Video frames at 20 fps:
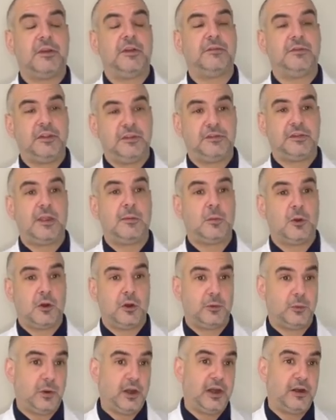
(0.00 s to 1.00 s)
of the same
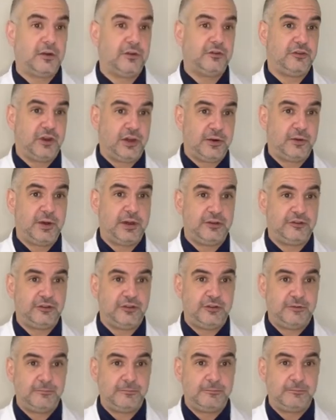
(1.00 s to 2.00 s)
hardware
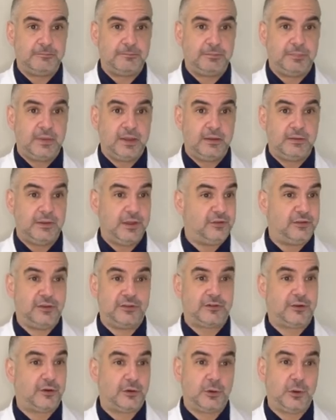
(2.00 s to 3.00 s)
generation. They
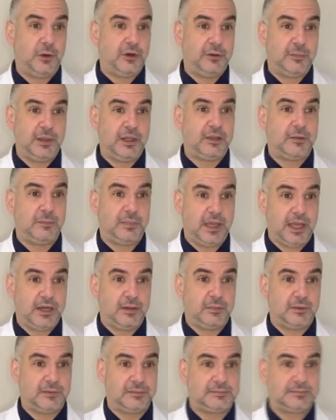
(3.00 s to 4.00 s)
just aren't going to be compatible.